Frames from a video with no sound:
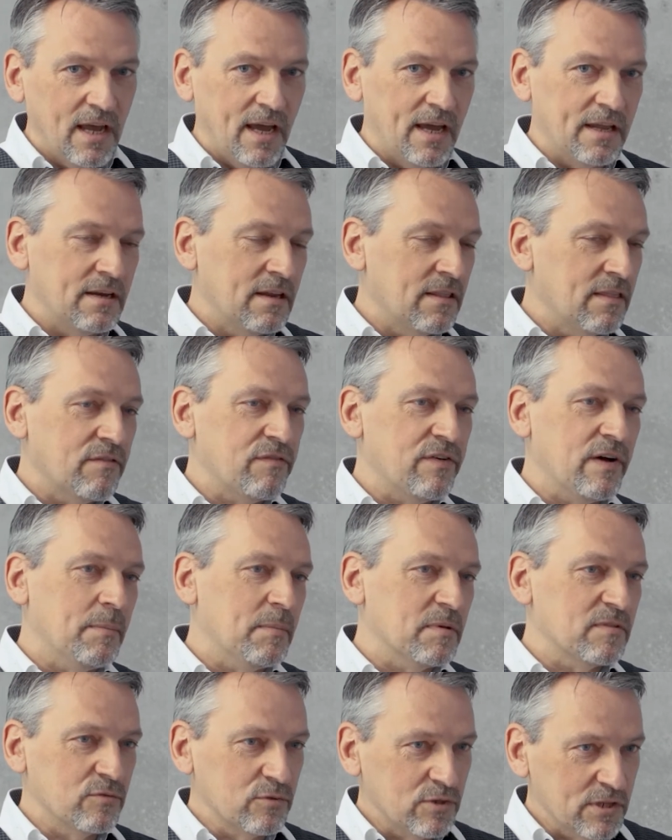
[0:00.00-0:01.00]
and in the
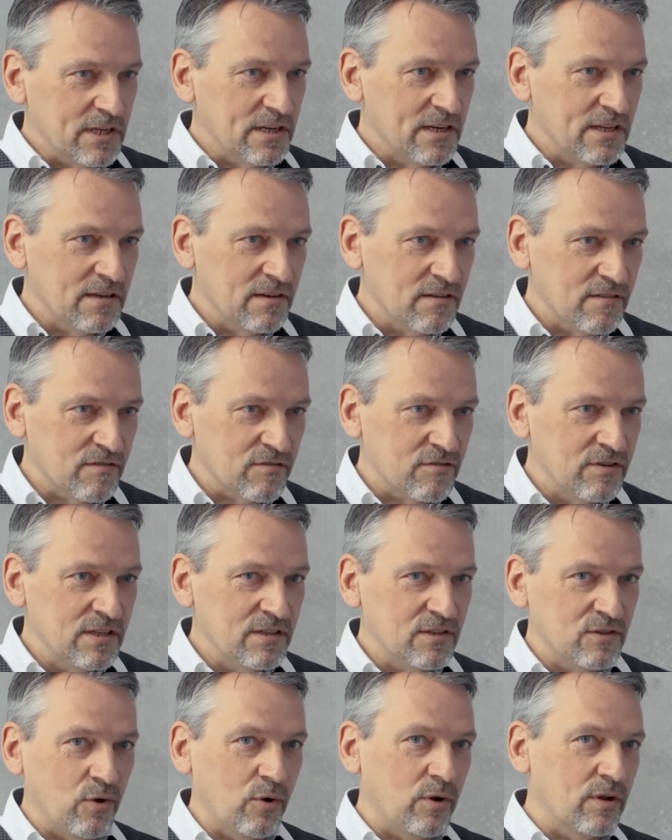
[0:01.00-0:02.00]
pharmaceutical industry
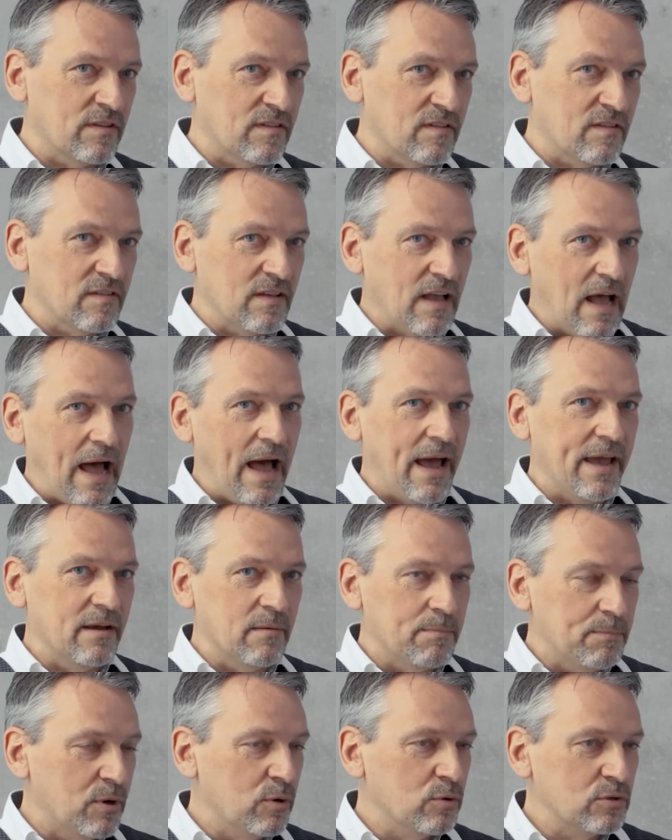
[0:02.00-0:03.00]
towards
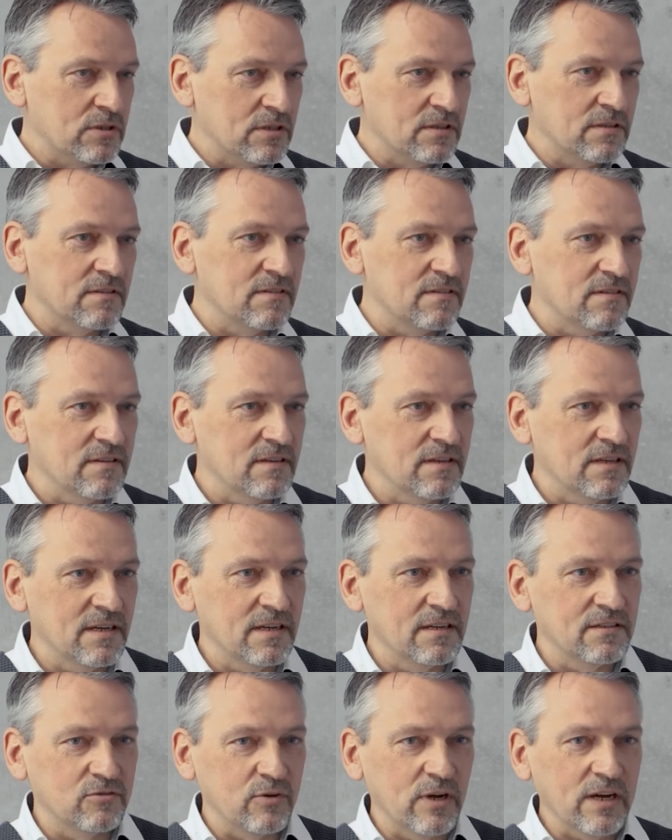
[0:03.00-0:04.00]
higher potent
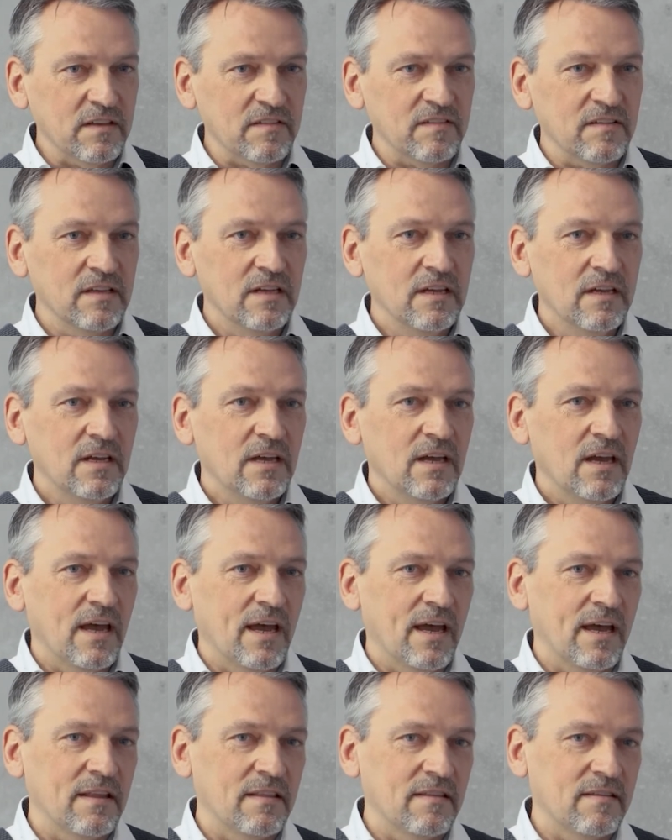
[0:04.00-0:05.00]
uh, drugs.
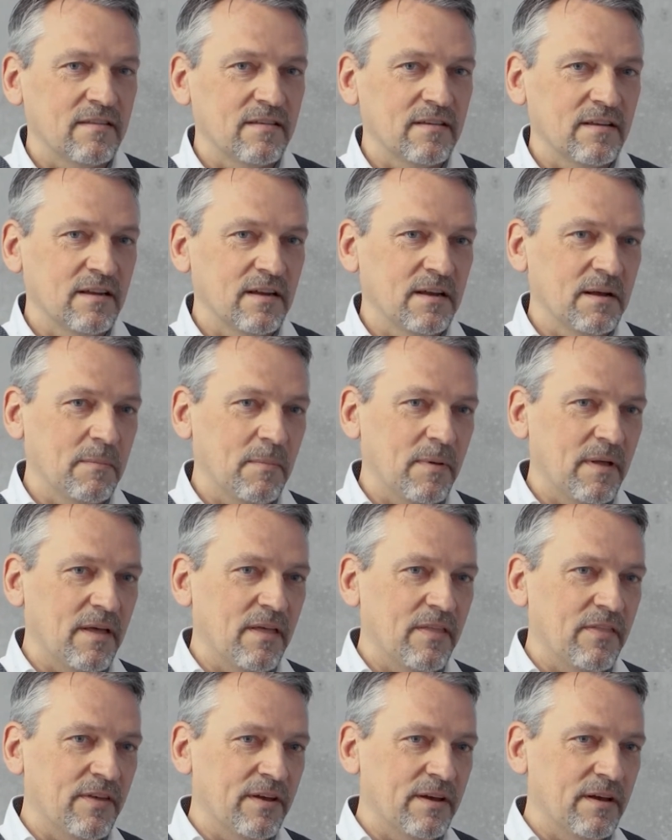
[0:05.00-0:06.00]
And um,
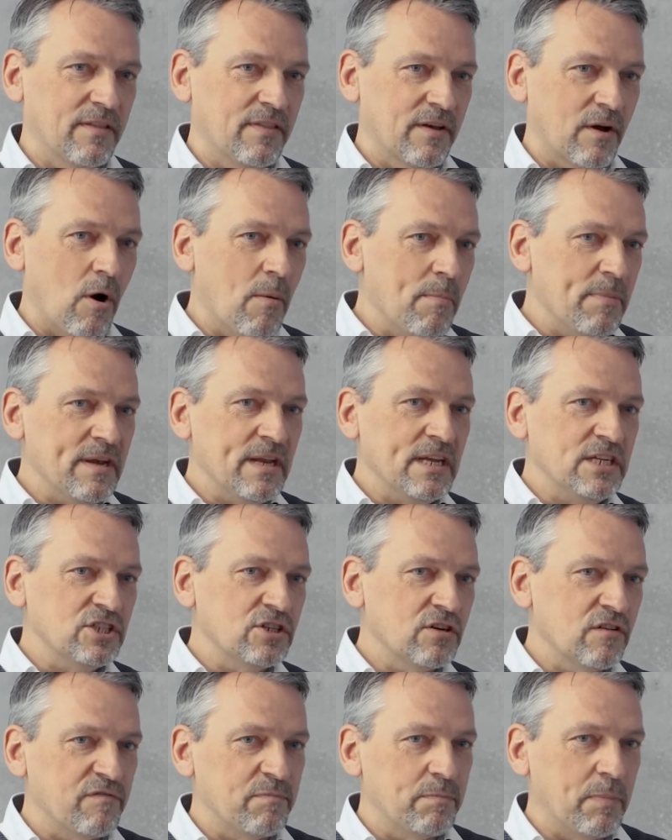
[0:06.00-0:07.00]
the, the
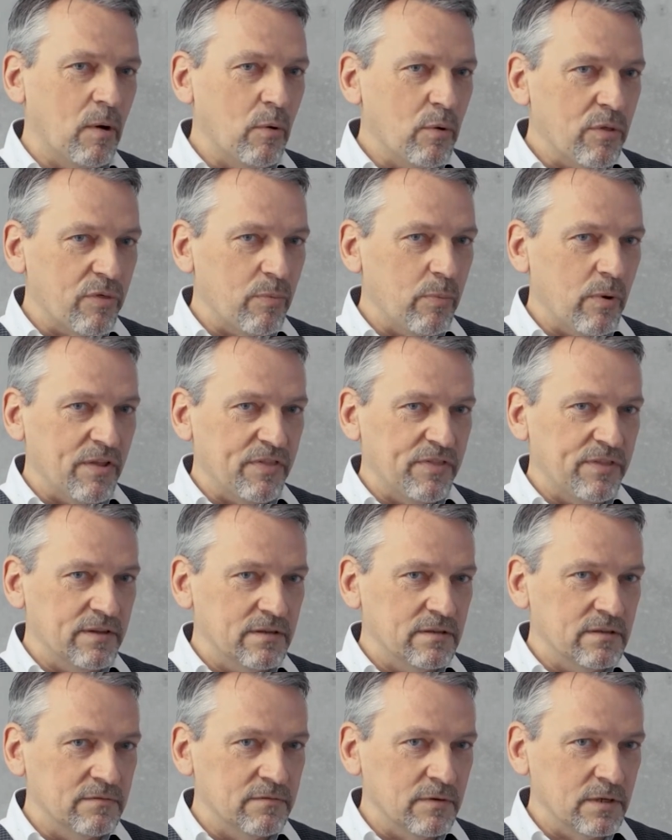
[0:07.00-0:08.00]
combination of both was,
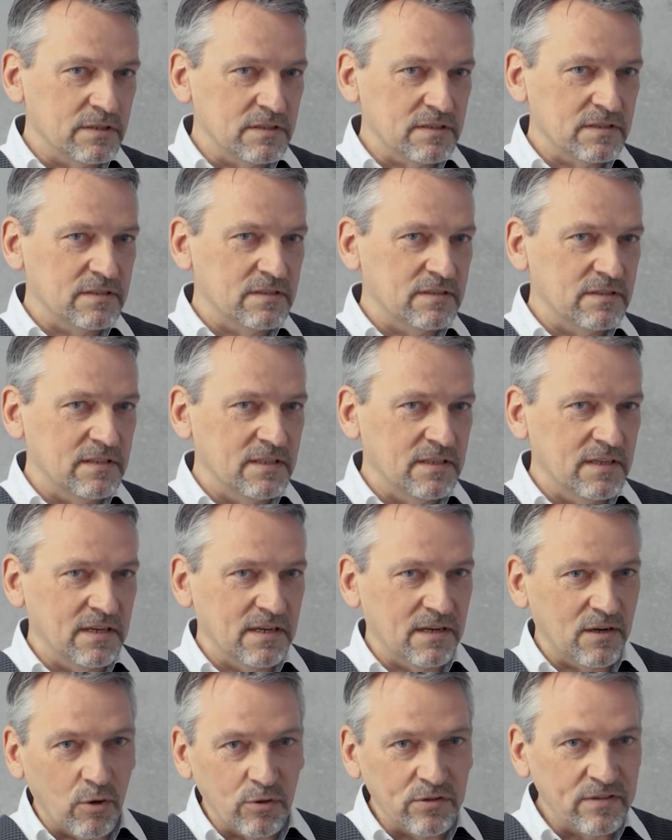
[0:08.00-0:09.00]
was
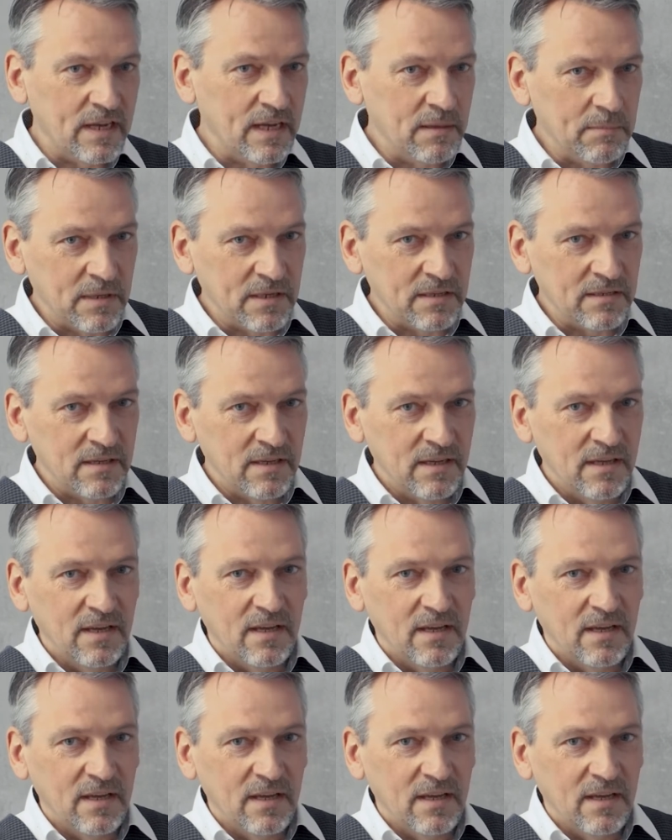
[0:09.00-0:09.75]
uh, containment.